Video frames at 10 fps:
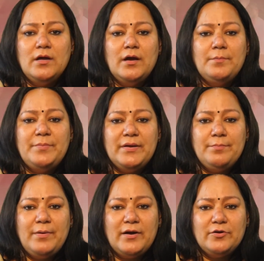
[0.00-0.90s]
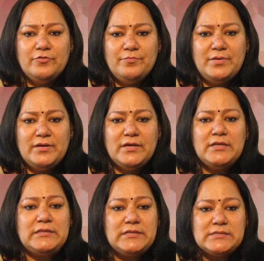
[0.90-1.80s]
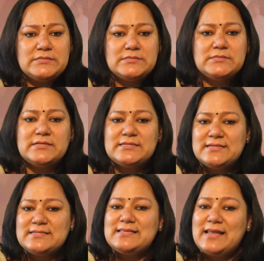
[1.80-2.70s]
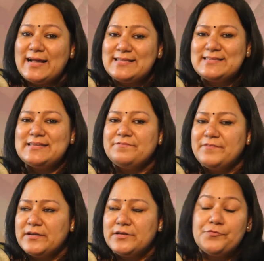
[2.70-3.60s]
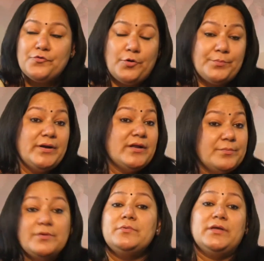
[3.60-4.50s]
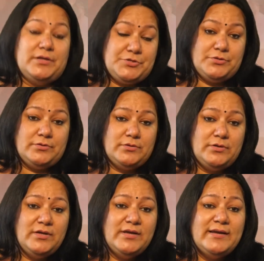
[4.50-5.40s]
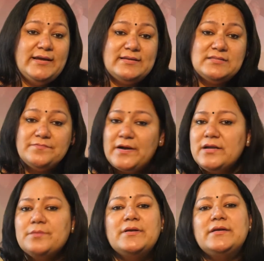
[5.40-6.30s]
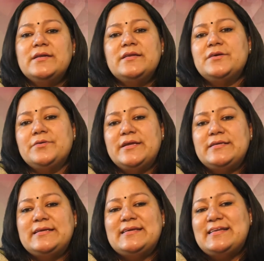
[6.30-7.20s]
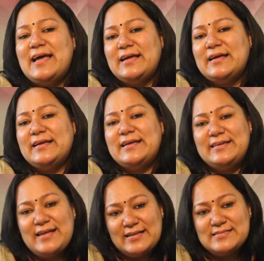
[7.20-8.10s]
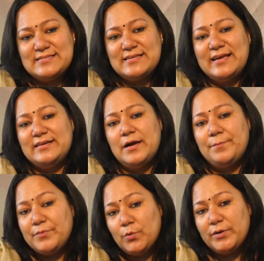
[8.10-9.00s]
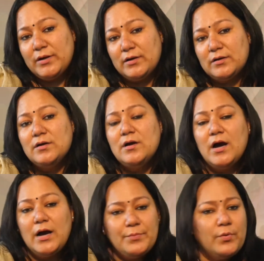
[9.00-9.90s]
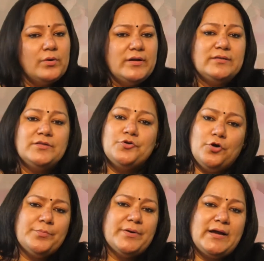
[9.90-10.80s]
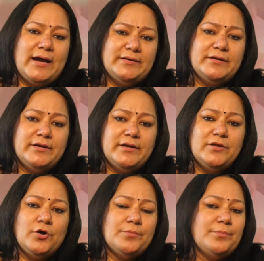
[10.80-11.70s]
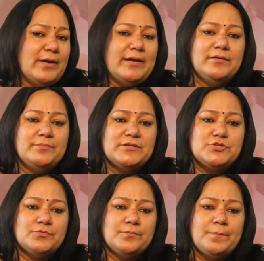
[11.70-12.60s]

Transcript: A big part of making this success lies in effective corporate communication. It is fundamental in creating enhancing and upload, uh, upholding the corporate identity or brand image.